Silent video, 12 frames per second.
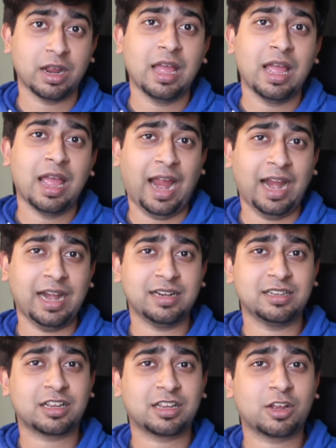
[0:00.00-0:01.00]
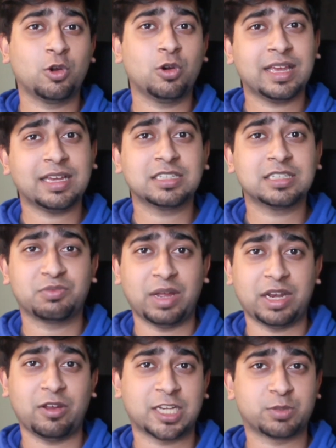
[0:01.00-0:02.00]
And the good thing is, when you
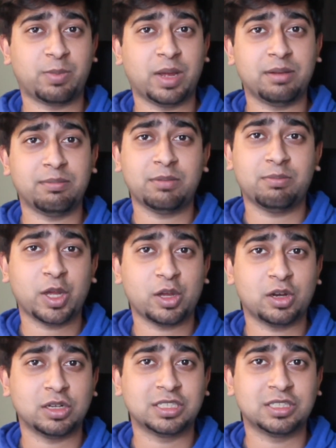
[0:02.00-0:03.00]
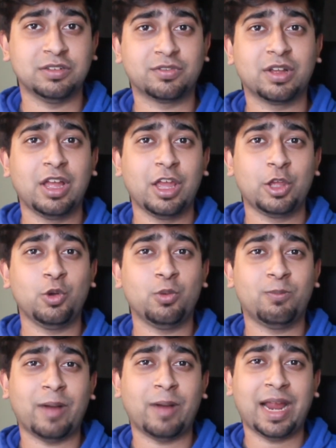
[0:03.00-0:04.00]
experiment by yourself, you
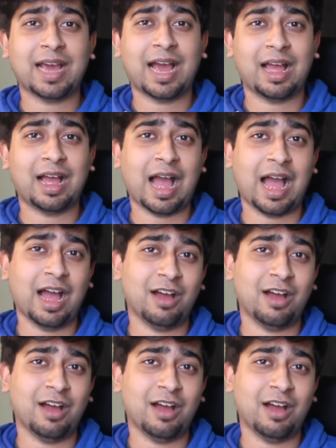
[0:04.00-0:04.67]
might have